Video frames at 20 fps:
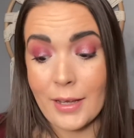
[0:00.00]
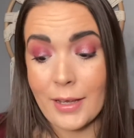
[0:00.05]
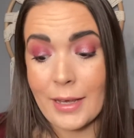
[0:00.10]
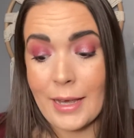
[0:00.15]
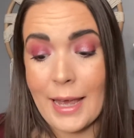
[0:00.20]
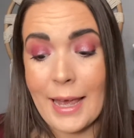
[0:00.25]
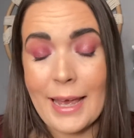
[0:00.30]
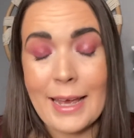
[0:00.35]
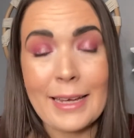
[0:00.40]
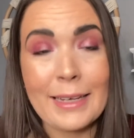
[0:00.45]

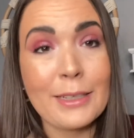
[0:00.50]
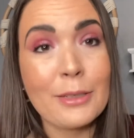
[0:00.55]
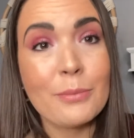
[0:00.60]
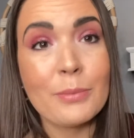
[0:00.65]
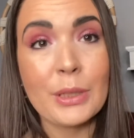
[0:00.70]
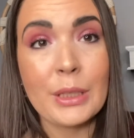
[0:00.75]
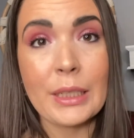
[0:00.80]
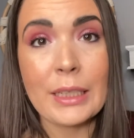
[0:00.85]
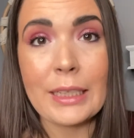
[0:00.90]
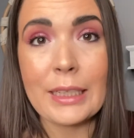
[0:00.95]
a
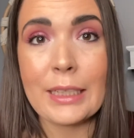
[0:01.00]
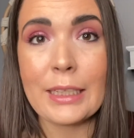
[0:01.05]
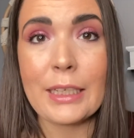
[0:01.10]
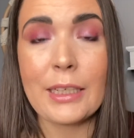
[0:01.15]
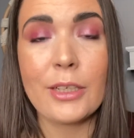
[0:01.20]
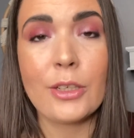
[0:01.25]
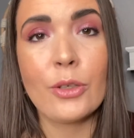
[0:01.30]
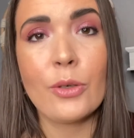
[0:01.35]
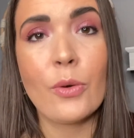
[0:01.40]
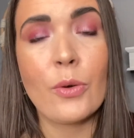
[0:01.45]

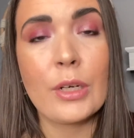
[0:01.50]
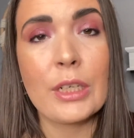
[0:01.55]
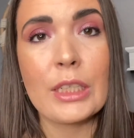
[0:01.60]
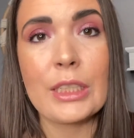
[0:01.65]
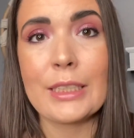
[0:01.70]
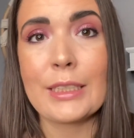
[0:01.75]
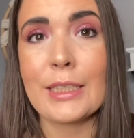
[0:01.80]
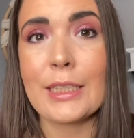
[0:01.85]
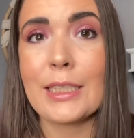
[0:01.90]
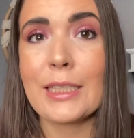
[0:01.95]
completely
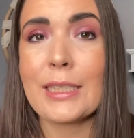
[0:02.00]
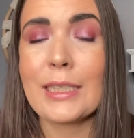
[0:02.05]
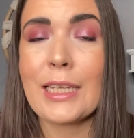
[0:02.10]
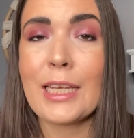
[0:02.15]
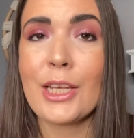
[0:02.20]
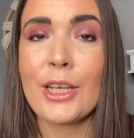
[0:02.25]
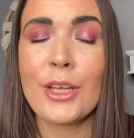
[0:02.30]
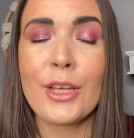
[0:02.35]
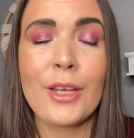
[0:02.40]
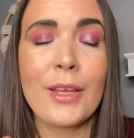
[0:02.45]
gorgeous,
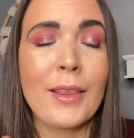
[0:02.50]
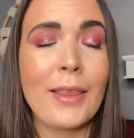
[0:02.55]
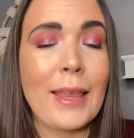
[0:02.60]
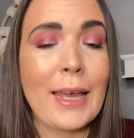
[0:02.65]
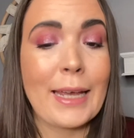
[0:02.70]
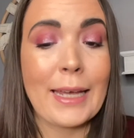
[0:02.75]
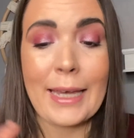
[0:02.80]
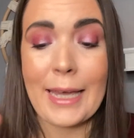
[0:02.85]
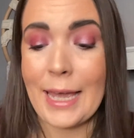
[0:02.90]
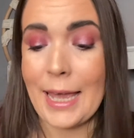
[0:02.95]

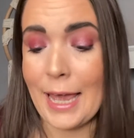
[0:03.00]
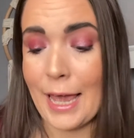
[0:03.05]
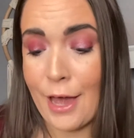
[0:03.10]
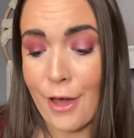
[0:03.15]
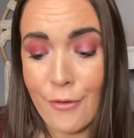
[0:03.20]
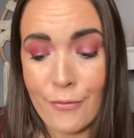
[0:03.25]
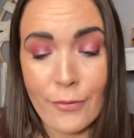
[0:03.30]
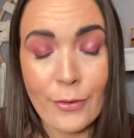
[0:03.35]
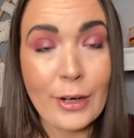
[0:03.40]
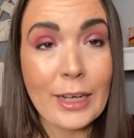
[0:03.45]
like
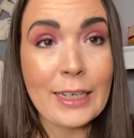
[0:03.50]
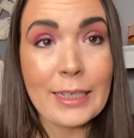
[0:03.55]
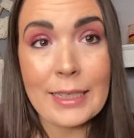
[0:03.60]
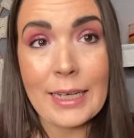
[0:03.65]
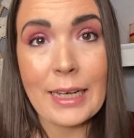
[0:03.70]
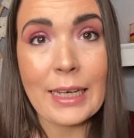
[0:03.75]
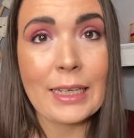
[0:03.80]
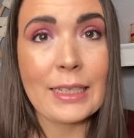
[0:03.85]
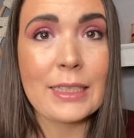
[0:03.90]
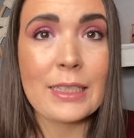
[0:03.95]

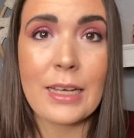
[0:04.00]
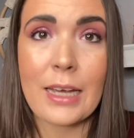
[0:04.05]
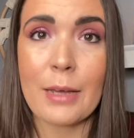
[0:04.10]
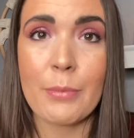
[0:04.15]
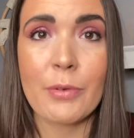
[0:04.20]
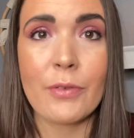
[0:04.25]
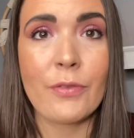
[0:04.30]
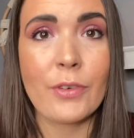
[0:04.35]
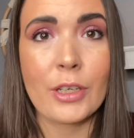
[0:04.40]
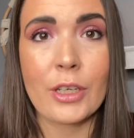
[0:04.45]
everyday type
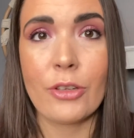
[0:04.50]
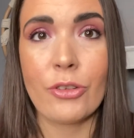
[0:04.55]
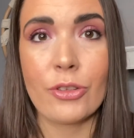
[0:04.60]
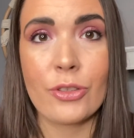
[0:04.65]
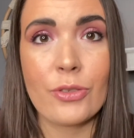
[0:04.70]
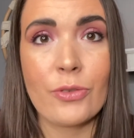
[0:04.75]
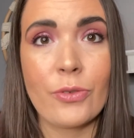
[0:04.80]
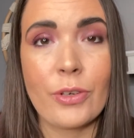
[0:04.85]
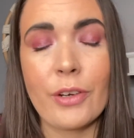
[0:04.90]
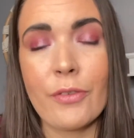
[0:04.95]
of a color
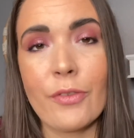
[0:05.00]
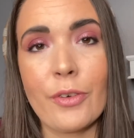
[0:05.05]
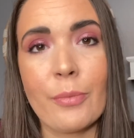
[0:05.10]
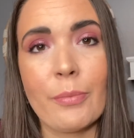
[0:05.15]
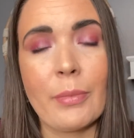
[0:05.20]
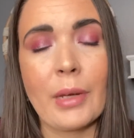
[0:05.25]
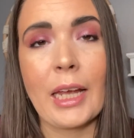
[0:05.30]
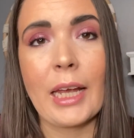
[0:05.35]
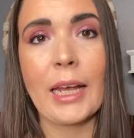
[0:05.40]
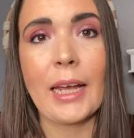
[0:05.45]
story for
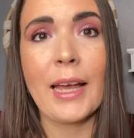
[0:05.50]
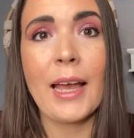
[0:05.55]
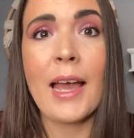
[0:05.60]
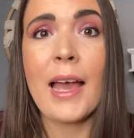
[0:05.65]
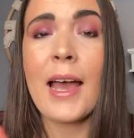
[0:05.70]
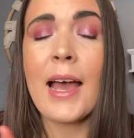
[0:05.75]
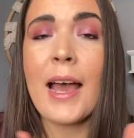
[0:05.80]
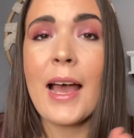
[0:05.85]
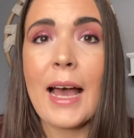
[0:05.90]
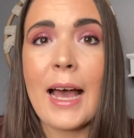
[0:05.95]
me.
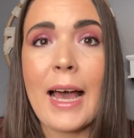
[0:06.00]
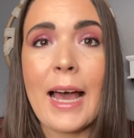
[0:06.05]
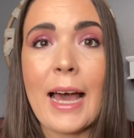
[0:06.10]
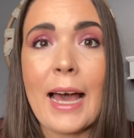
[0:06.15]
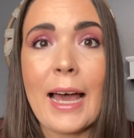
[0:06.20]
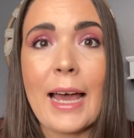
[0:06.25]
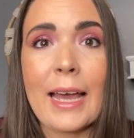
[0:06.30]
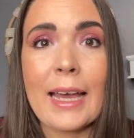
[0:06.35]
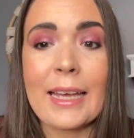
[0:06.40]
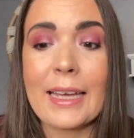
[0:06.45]

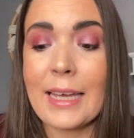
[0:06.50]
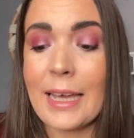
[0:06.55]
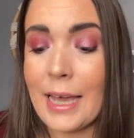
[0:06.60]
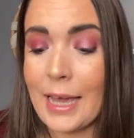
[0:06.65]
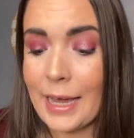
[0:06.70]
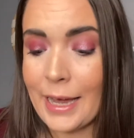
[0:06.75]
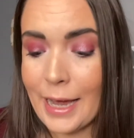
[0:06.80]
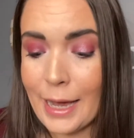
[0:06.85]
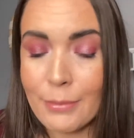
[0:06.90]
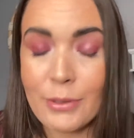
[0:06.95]
I
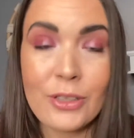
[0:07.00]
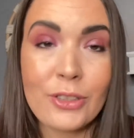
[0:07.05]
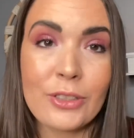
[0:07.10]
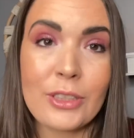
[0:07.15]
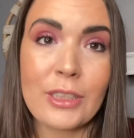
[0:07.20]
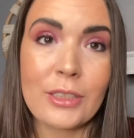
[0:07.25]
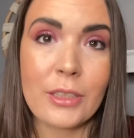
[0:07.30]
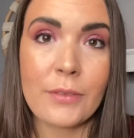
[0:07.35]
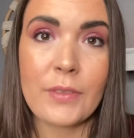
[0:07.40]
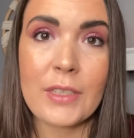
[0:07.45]

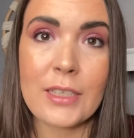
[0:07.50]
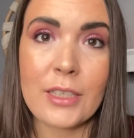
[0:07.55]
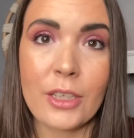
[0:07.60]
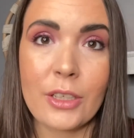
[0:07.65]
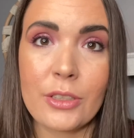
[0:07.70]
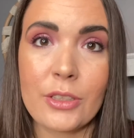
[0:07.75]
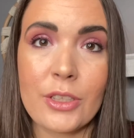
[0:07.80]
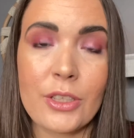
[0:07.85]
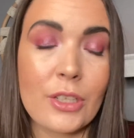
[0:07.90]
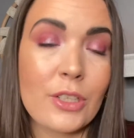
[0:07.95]
absolutely love these
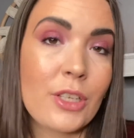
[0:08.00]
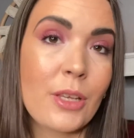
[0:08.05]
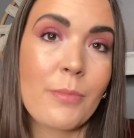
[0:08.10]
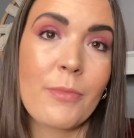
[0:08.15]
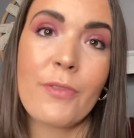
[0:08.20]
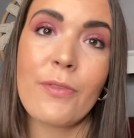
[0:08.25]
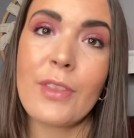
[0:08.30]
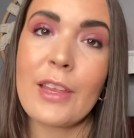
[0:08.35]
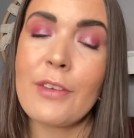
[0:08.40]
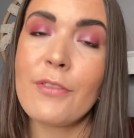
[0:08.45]
colors. They're some
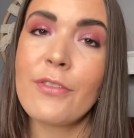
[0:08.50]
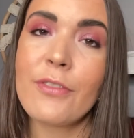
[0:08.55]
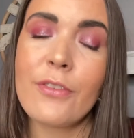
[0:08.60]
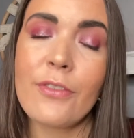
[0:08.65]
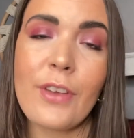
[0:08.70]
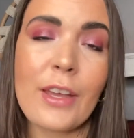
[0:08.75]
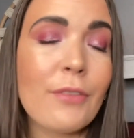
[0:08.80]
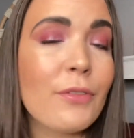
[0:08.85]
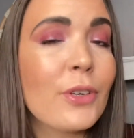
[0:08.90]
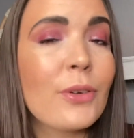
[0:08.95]
of the
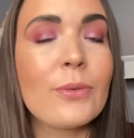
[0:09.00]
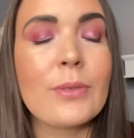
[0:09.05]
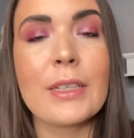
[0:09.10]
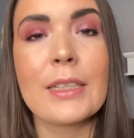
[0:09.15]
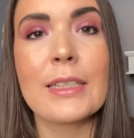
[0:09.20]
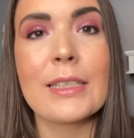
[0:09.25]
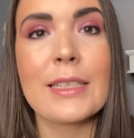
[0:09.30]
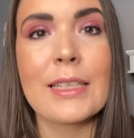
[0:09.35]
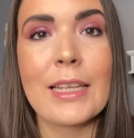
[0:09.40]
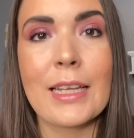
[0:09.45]
favorite
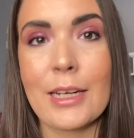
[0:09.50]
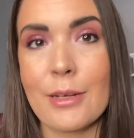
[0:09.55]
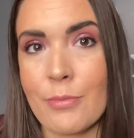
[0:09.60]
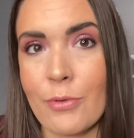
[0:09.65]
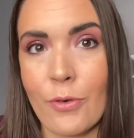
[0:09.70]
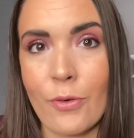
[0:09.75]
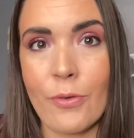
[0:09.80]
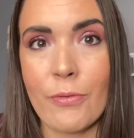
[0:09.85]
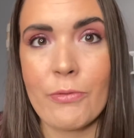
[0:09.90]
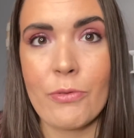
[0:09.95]
ones that I
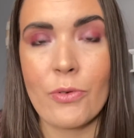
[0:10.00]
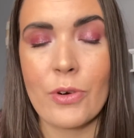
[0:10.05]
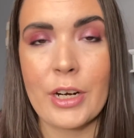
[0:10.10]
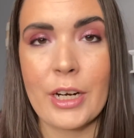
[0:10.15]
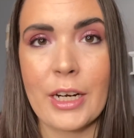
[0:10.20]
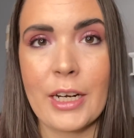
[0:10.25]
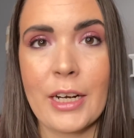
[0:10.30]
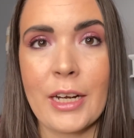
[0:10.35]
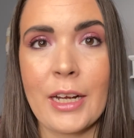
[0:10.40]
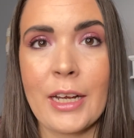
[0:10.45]
pull
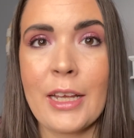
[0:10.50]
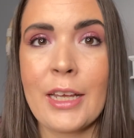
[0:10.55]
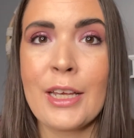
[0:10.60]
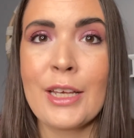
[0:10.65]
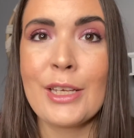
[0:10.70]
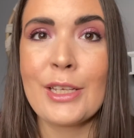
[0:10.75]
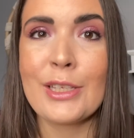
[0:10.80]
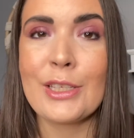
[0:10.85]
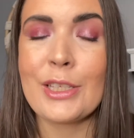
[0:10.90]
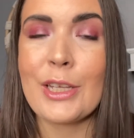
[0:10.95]
for.
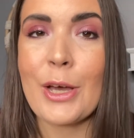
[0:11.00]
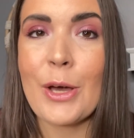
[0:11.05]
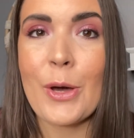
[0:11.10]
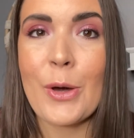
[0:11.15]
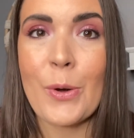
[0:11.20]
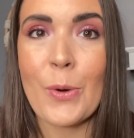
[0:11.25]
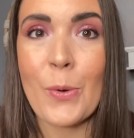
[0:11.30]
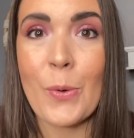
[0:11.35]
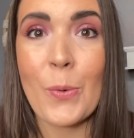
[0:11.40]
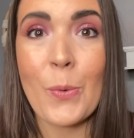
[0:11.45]

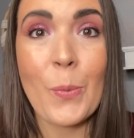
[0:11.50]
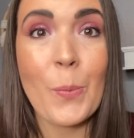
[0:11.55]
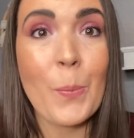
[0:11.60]
So